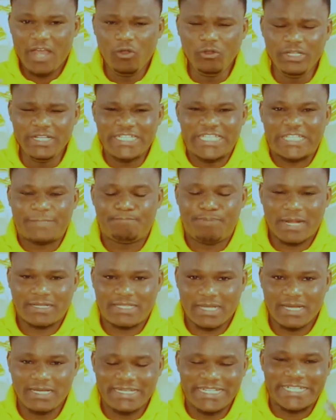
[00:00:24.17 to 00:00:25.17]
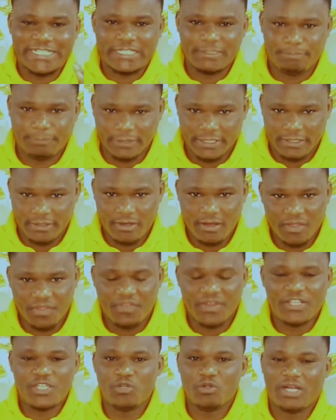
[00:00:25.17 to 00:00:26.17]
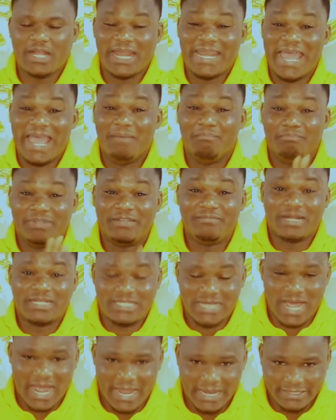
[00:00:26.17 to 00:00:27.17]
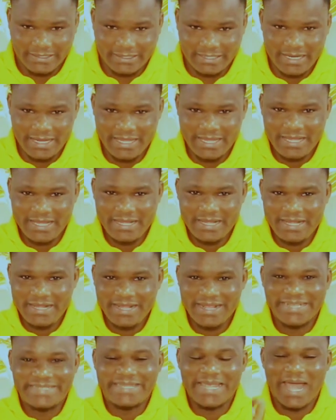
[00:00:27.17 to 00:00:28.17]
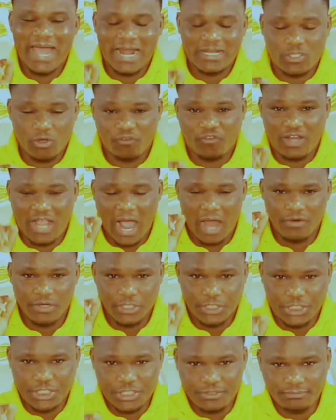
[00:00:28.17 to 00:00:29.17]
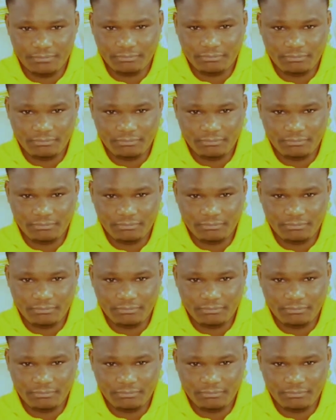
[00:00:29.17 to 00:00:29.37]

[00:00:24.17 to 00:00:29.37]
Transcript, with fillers: only Spartan discipline that you can emblematize is the art of courage.